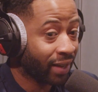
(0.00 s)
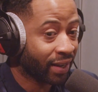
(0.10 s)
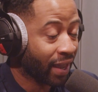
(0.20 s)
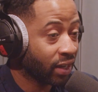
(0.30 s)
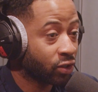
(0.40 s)

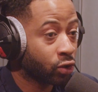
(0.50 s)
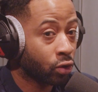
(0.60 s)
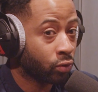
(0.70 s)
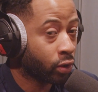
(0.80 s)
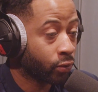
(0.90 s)
dedicated
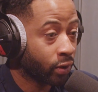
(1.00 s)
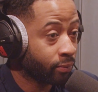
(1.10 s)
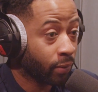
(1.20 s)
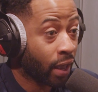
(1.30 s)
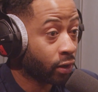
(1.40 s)
to
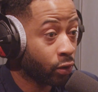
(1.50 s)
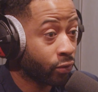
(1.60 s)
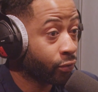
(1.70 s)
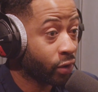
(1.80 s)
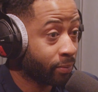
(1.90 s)
gluten uh,
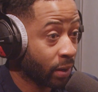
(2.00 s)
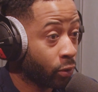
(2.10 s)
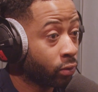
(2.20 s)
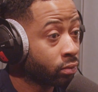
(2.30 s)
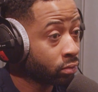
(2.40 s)
gluten free
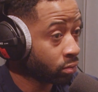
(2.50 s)
people.